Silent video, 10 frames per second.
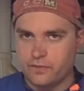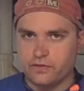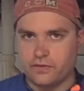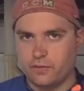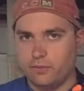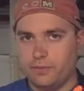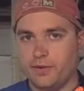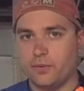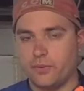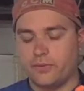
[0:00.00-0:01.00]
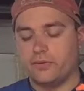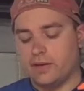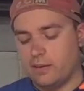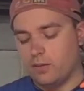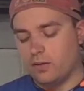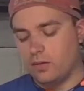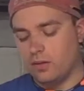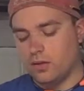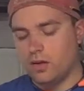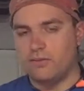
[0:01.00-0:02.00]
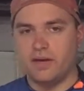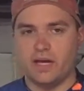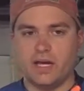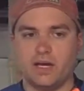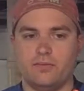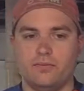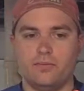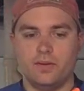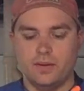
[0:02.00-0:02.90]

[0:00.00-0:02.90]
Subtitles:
This thing would be golden. I would love to have